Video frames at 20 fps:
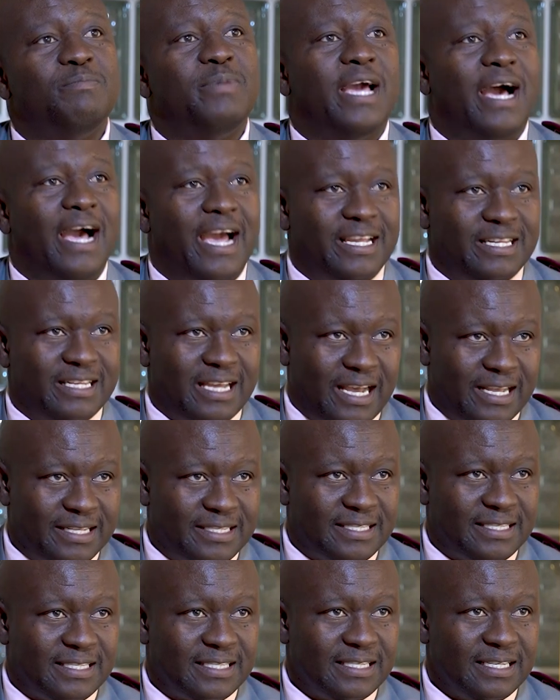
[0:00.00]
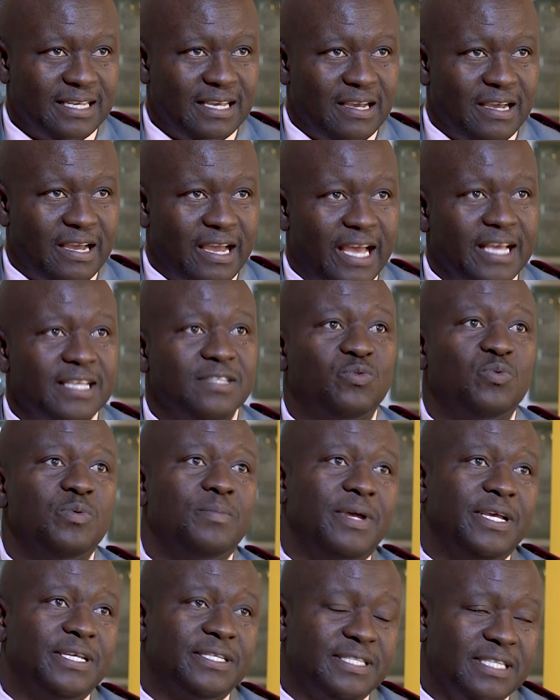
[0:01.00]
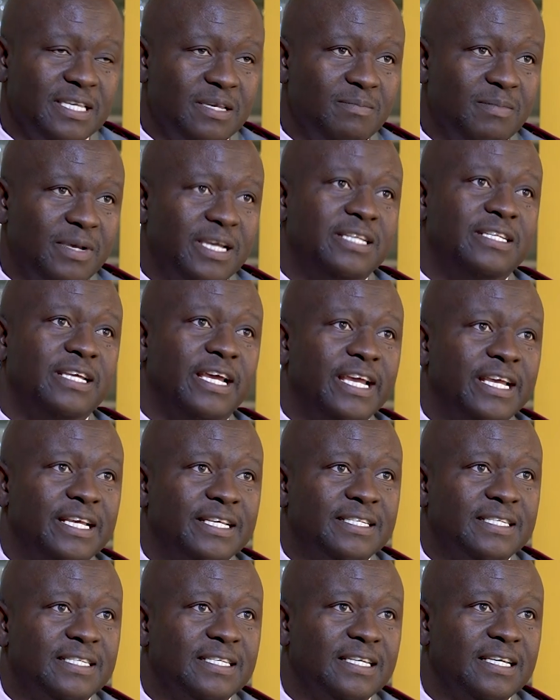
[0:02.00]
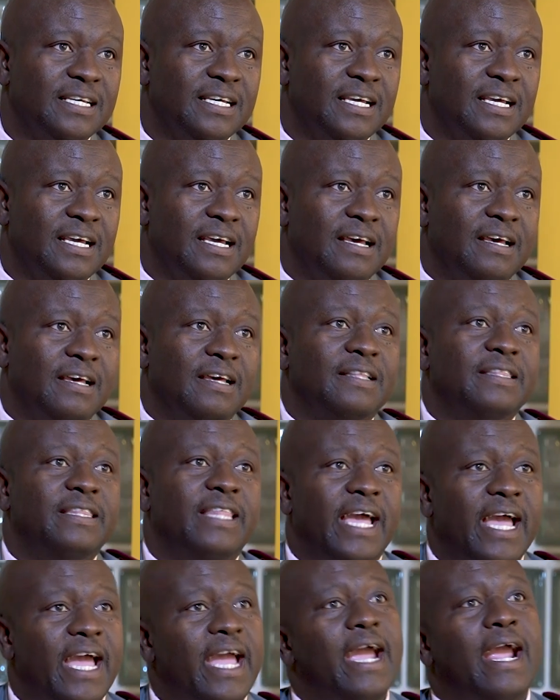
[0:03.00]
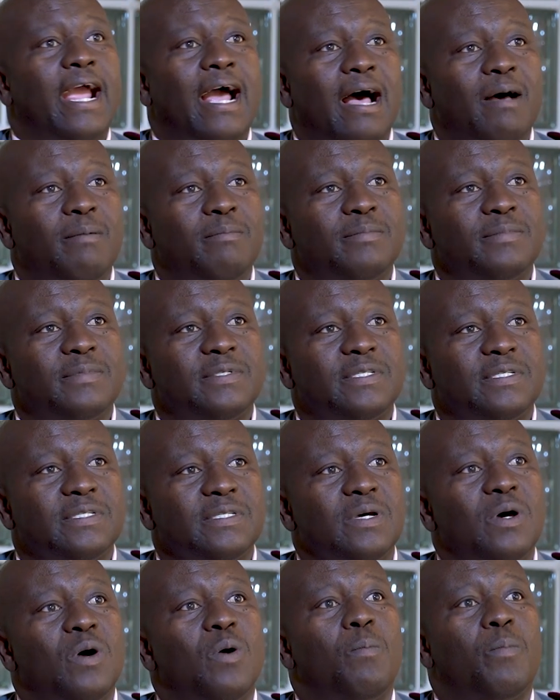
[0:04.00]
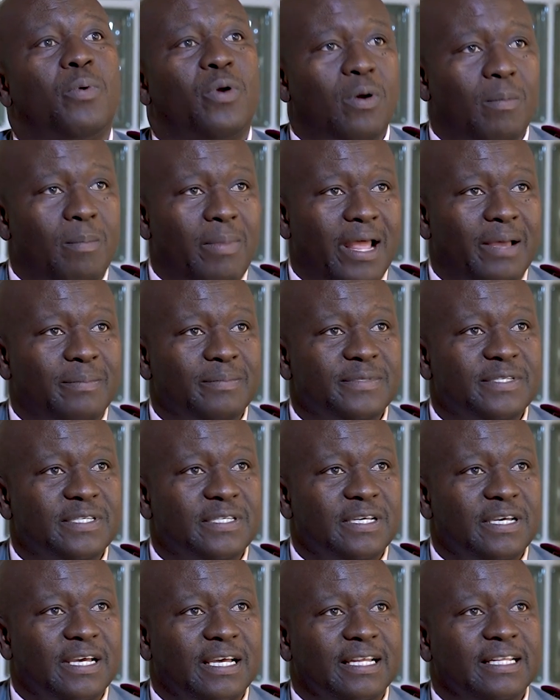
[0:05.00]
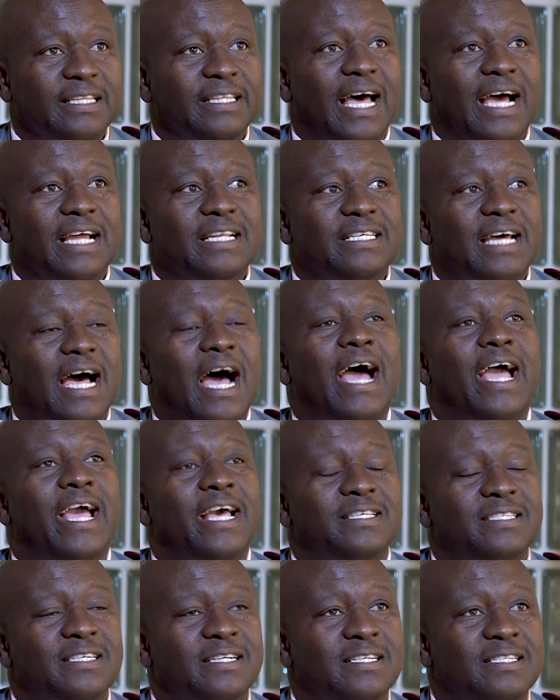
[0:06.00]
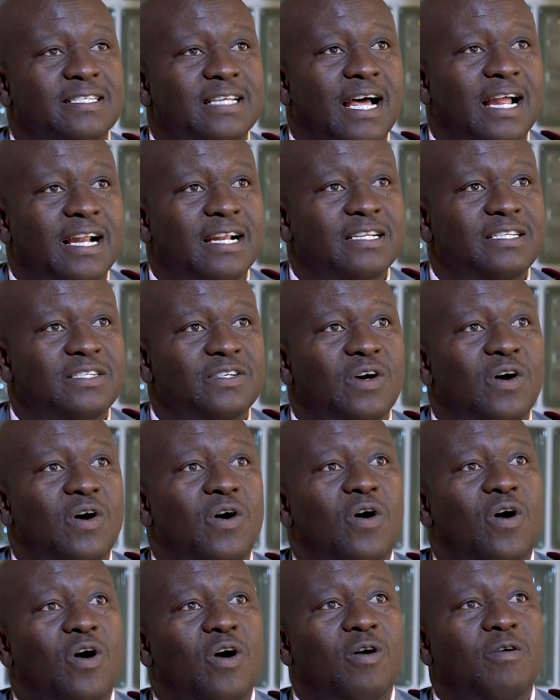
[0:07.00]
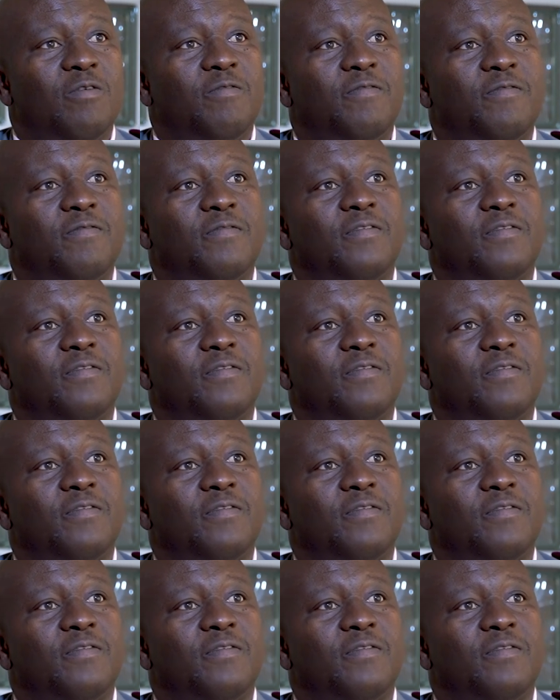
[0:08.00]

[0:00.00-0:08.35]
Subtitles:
behind us, as we may seem it is, there comes problems that are as a result of